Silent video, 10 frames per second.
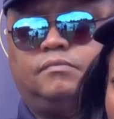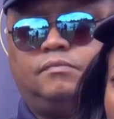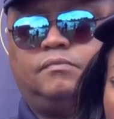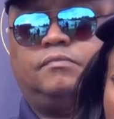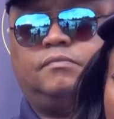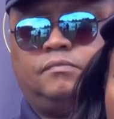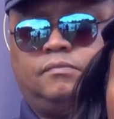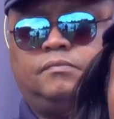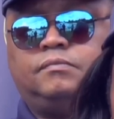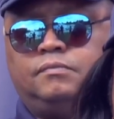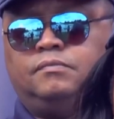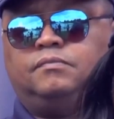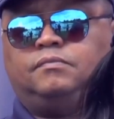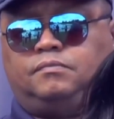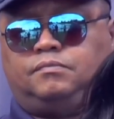
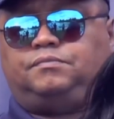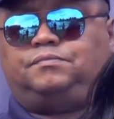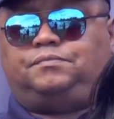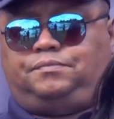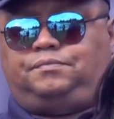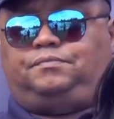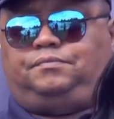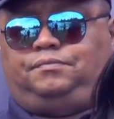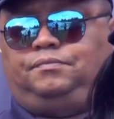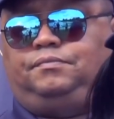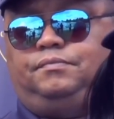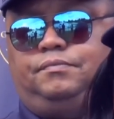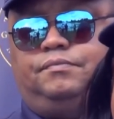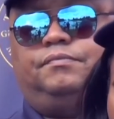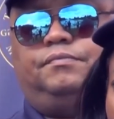
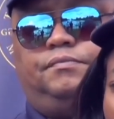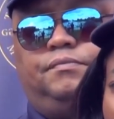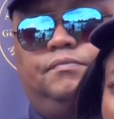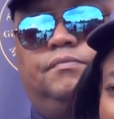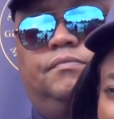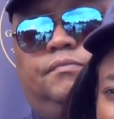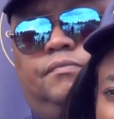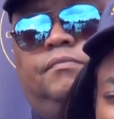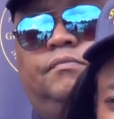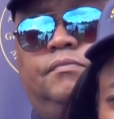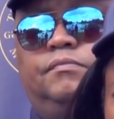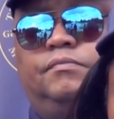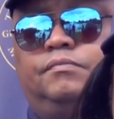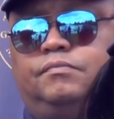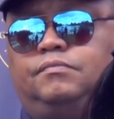
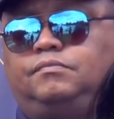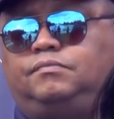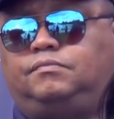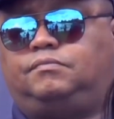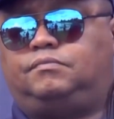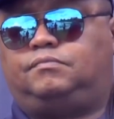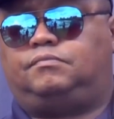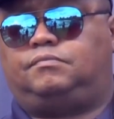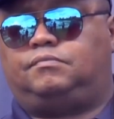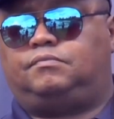This person isn't speaking.